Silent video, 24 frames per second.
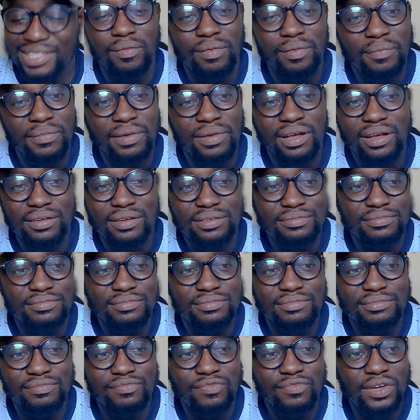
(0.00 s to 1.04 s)
Remember
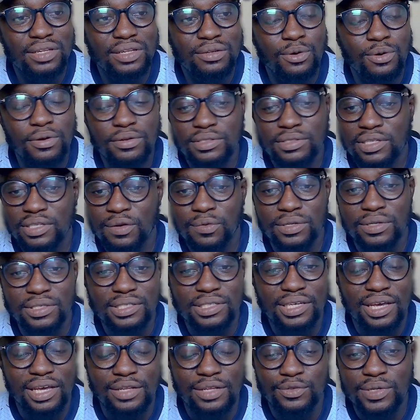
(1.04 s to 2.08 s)
when Conte was
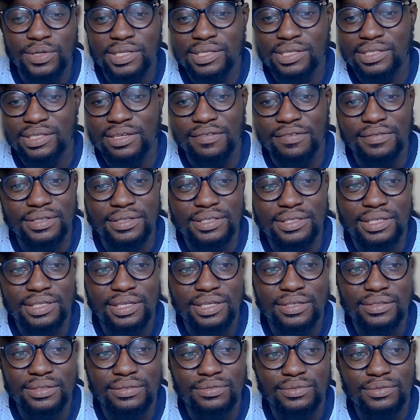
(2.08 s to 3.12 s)
here in
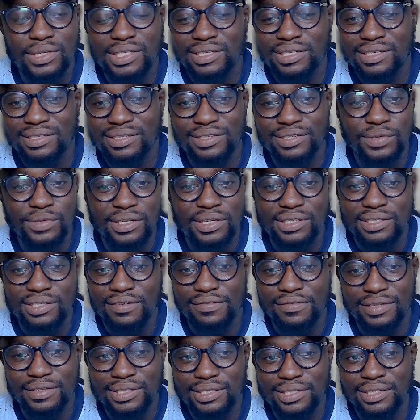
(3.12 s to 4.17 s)
2017, 2016,
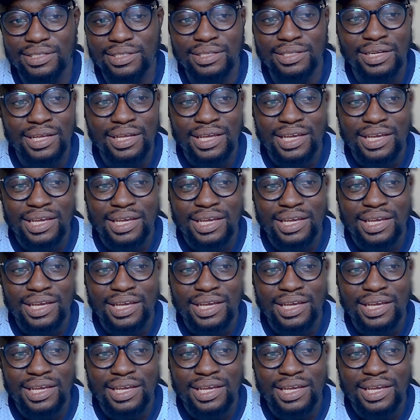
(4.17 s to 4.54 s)
2017?